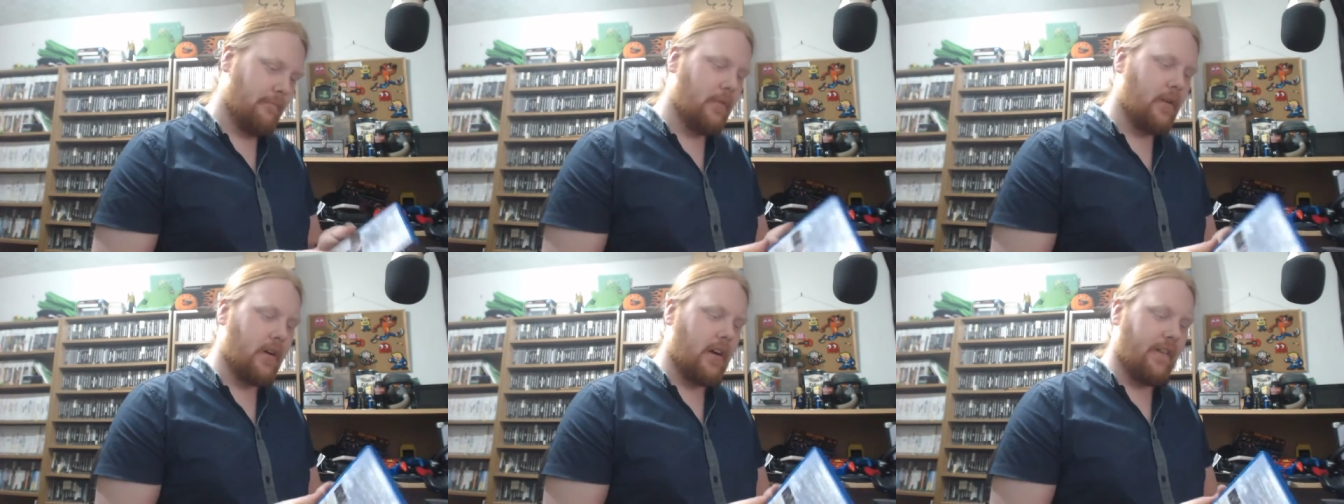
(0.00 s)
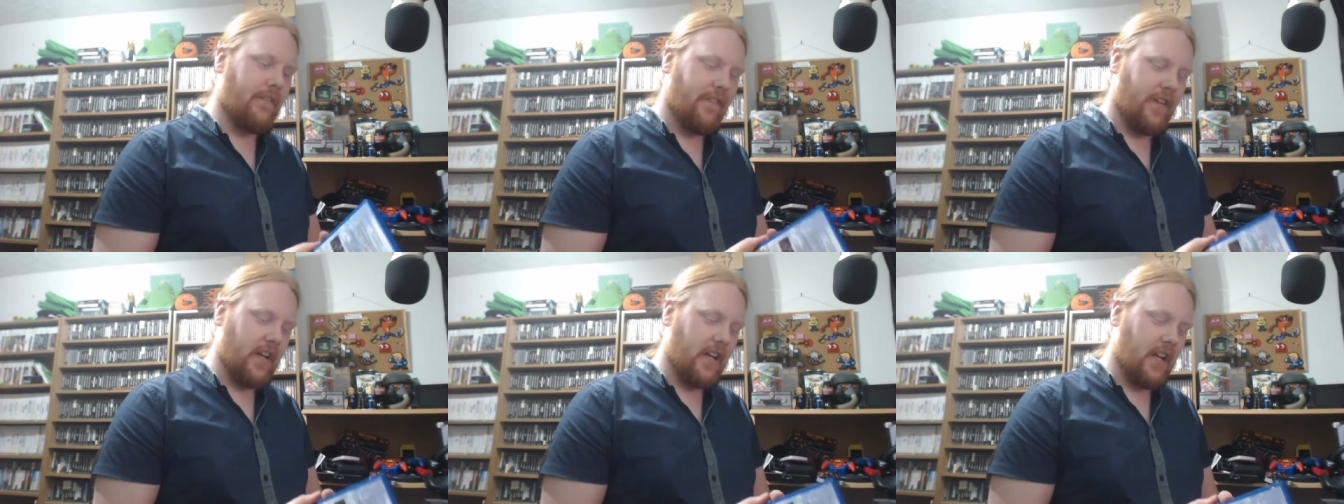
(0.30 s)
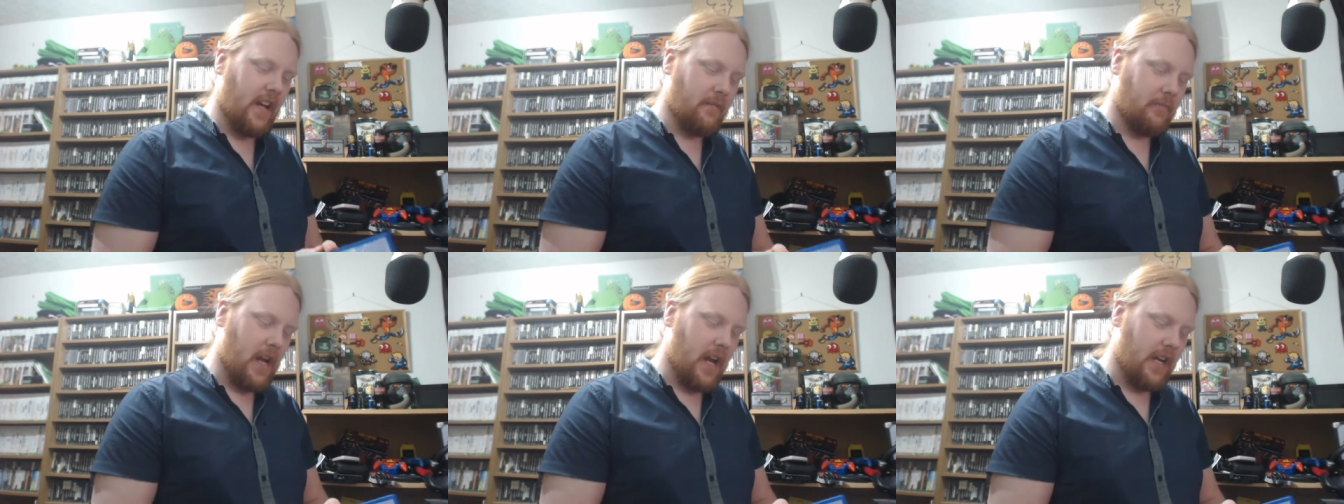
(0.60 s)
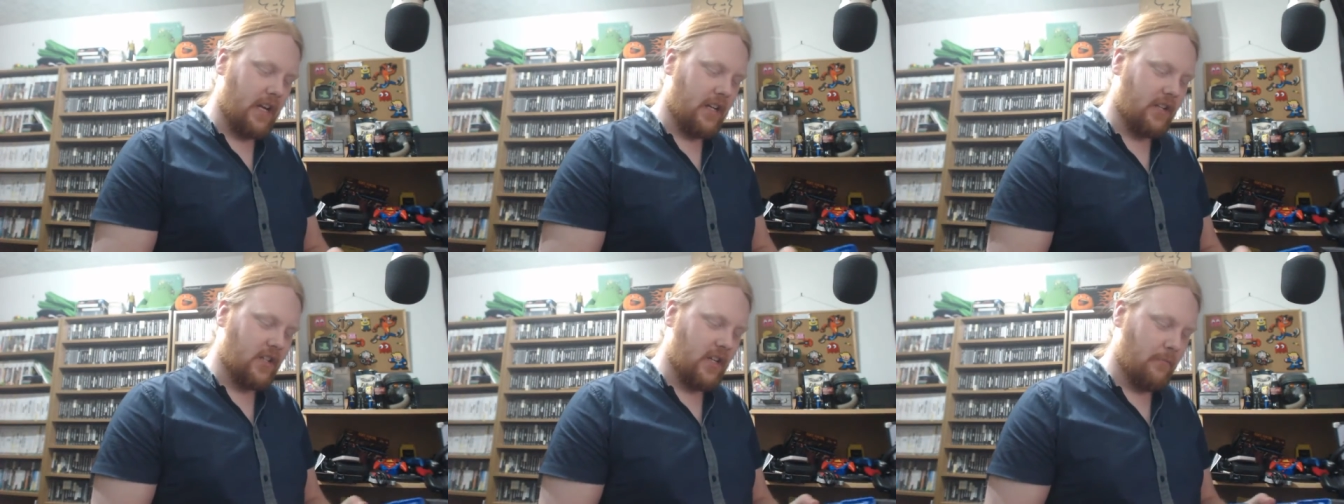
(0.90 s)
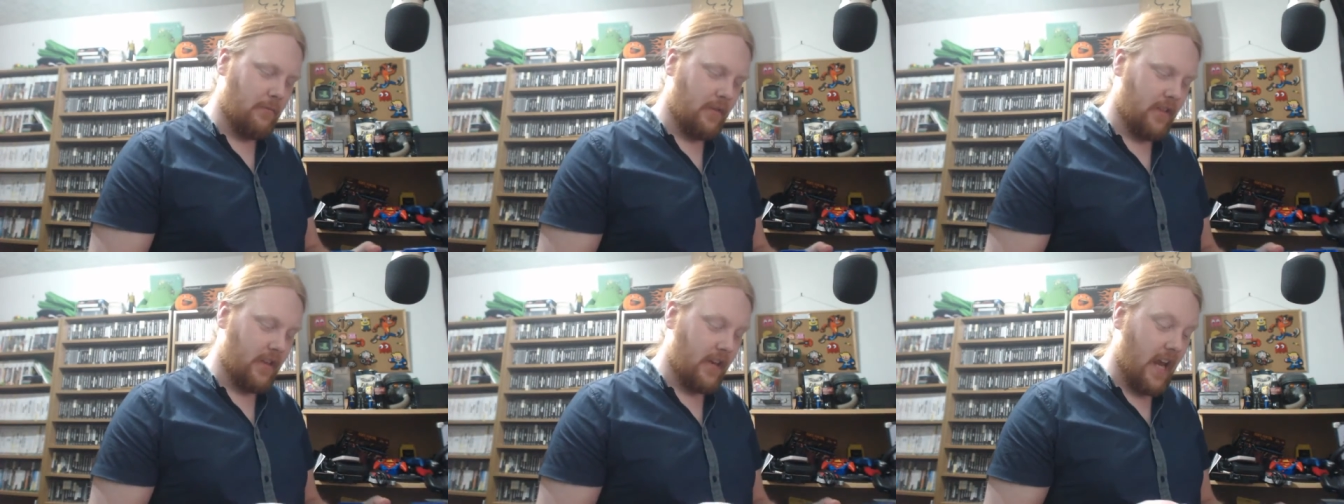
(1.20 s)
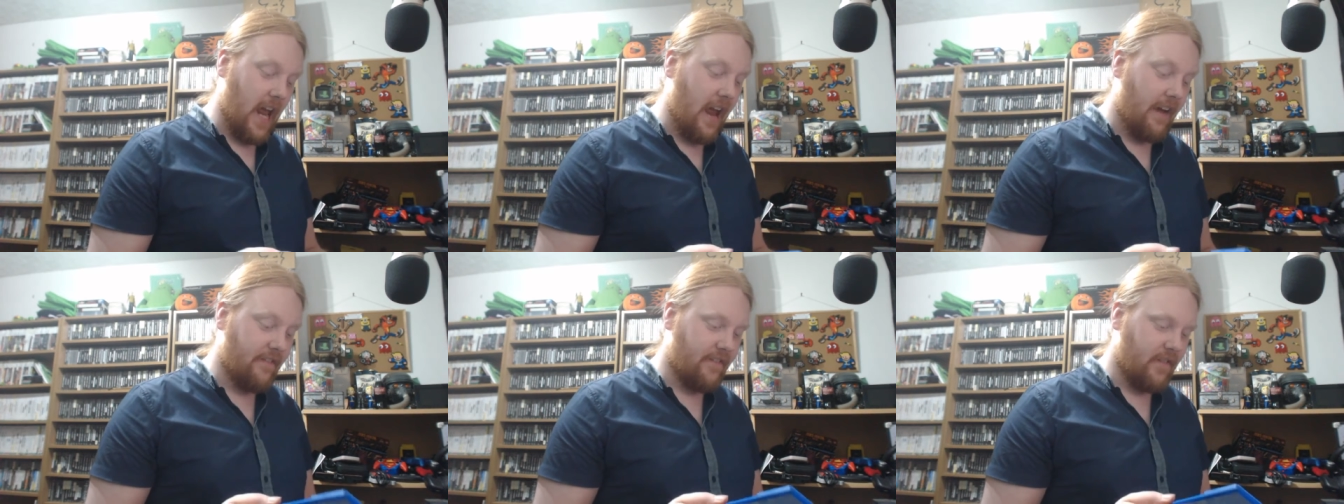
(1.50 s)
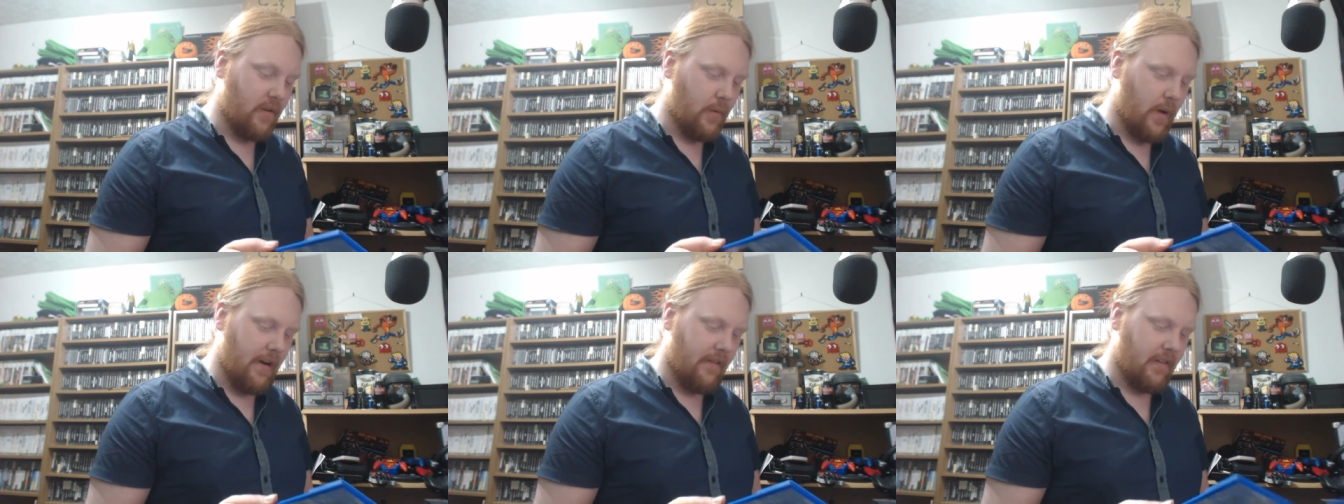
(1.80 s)
but I figured I'd get it cheaper than
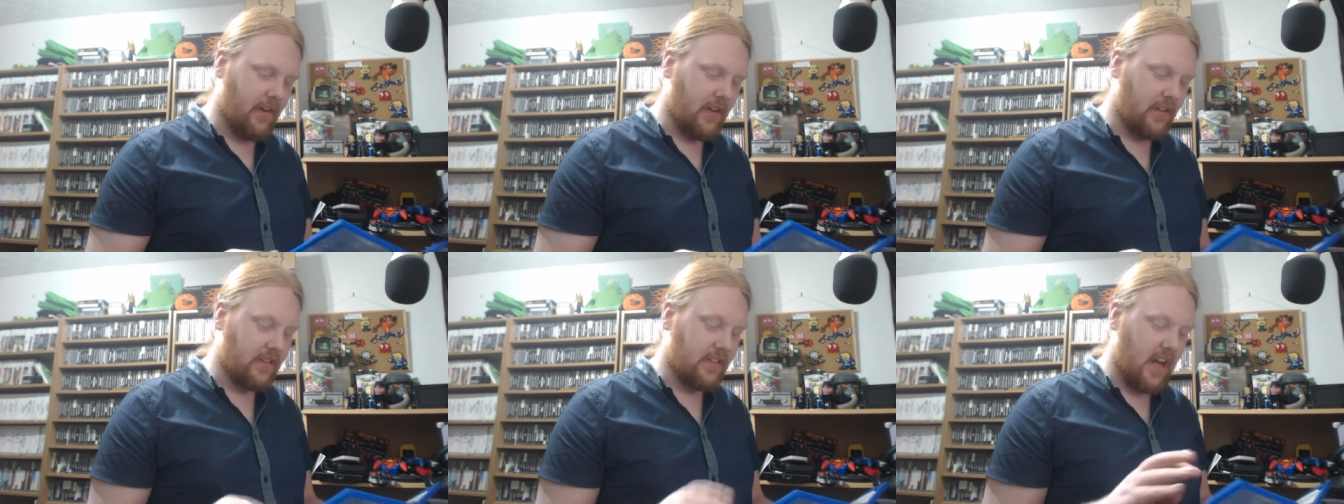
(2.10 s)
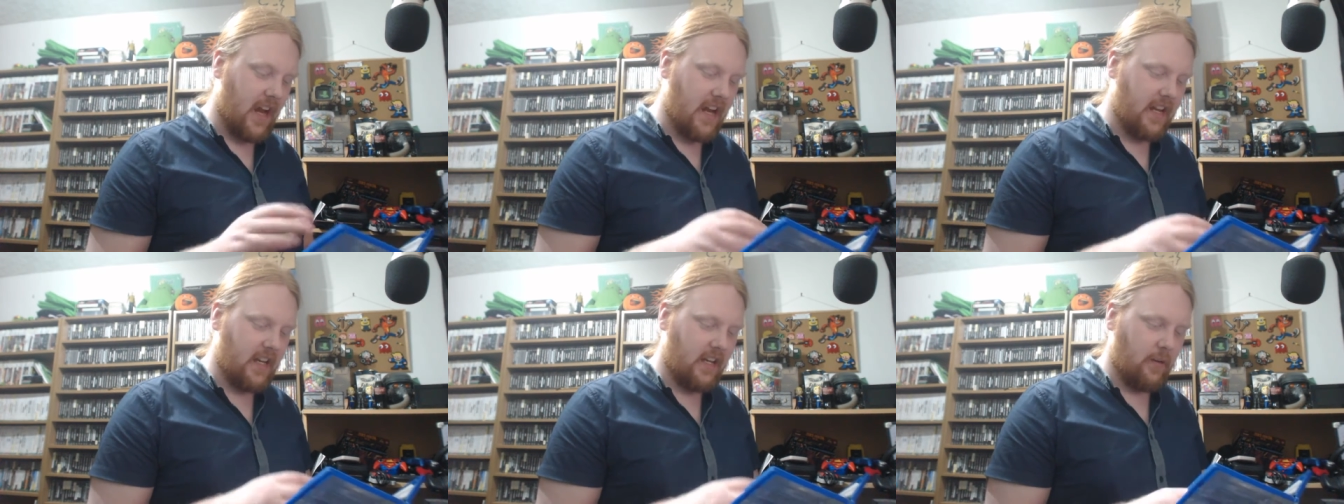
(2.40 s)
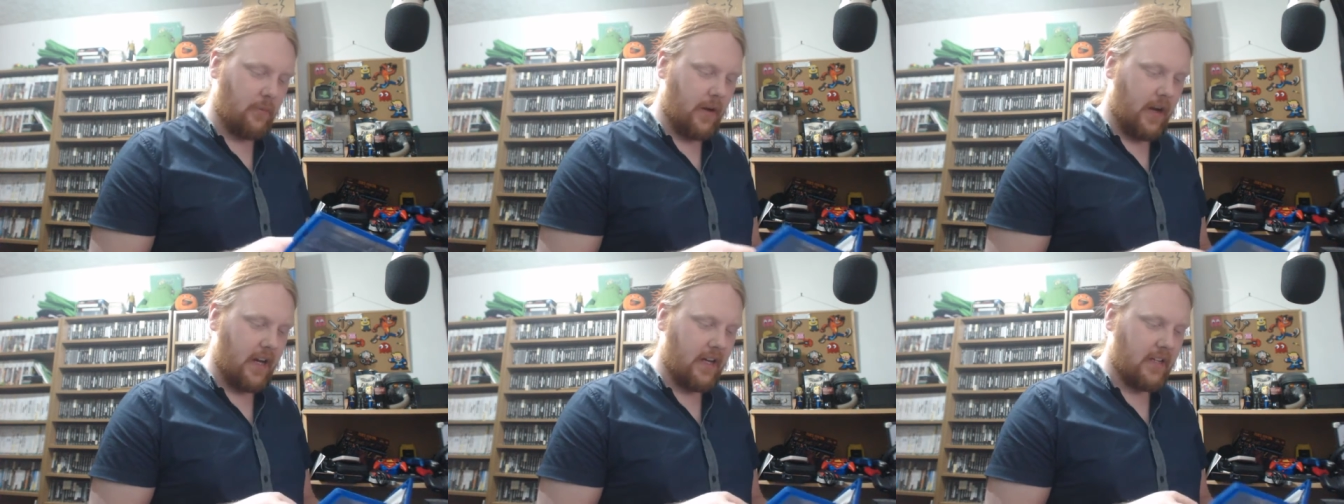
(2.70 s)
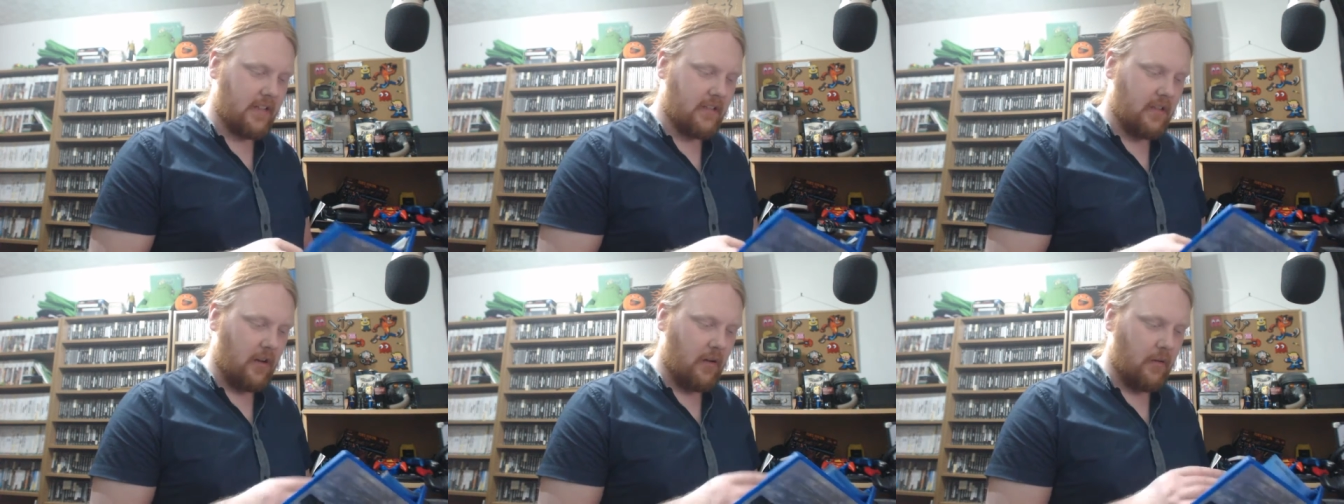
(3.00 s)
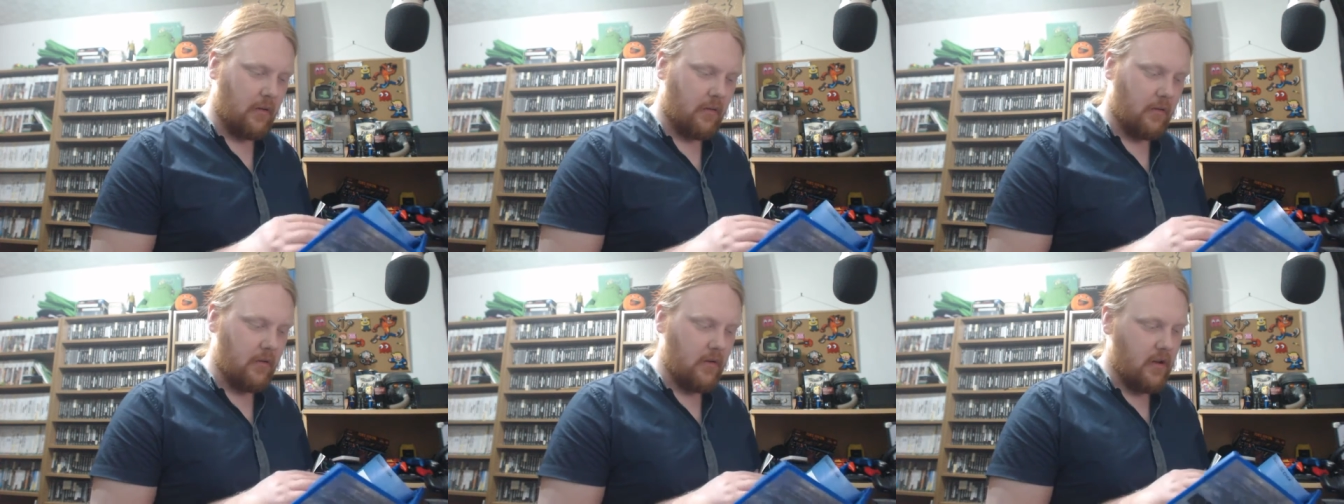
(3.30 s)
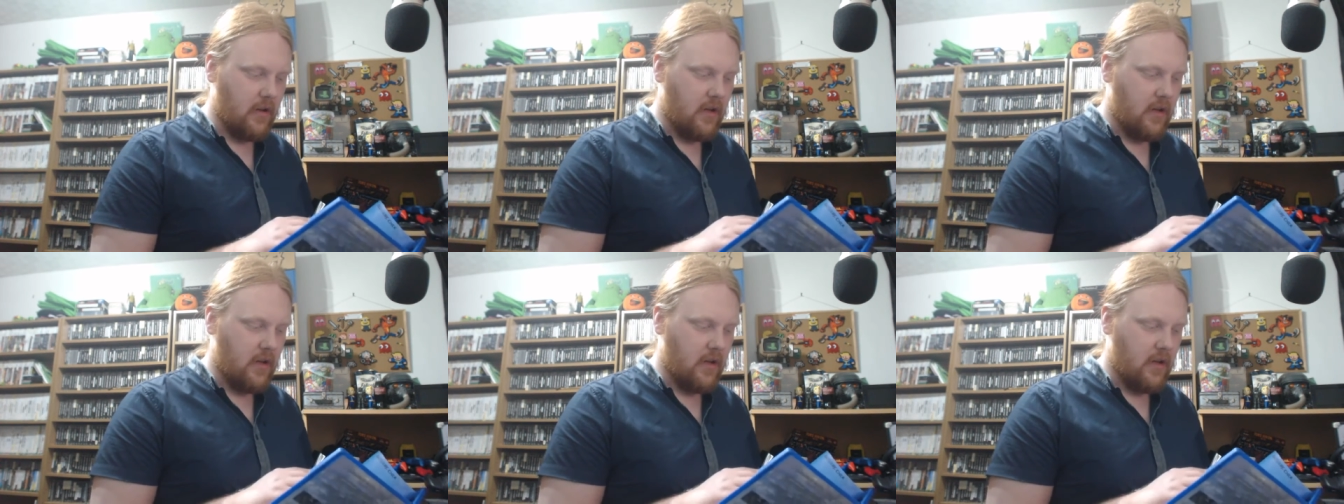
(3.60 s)
everywhere else anyway, so